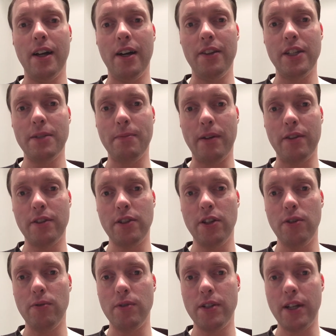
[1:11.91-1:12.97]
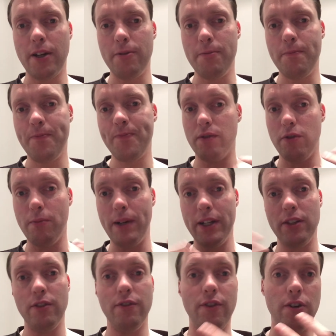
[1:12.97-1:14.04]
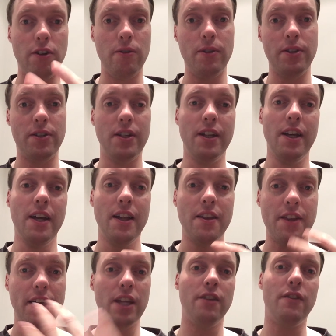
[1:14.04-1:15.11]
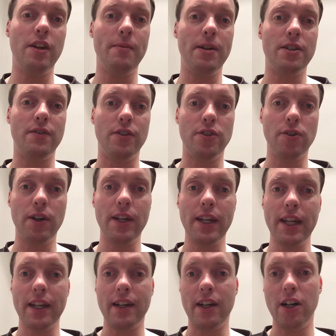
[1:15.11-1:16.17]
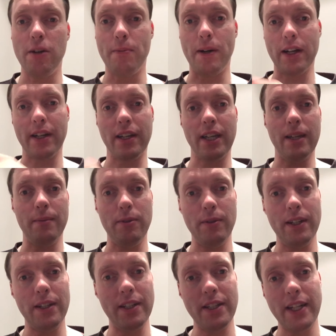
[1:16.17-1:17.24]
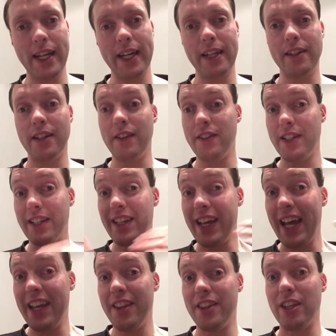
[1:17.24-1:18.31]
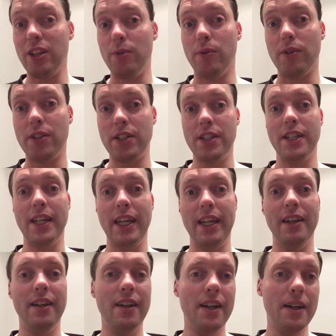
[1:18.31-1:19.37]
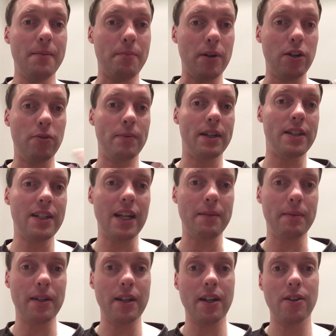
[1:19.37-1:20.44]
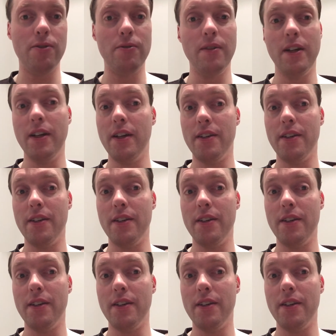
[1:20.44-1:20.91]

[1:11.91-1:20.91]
this month too. So to all my new followers, thank you very much for joining. I hope I can keep you entertained, and if there's anything you want to see, by all means let me know.